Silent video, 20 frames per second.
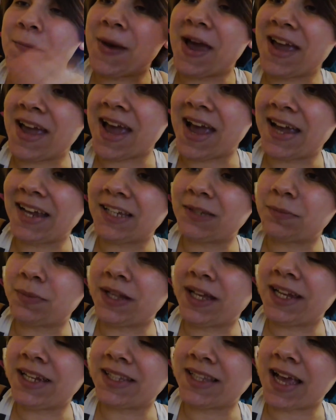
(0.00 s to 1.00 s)
Bye guys,
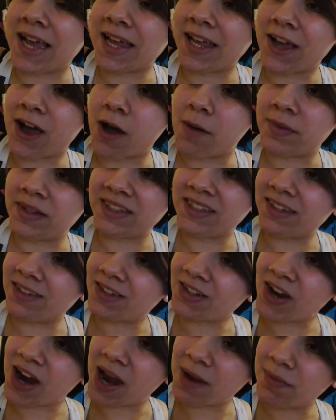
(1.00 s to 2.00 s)
please like, comment,
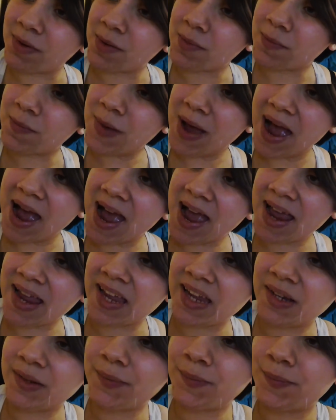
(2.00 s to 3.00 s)
subscribe.
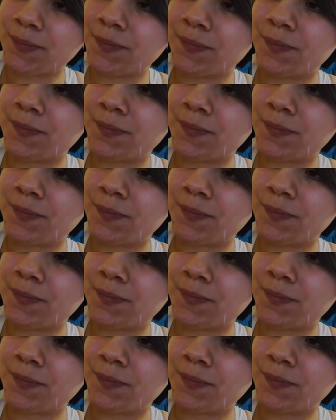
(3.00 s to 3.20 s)
Bye.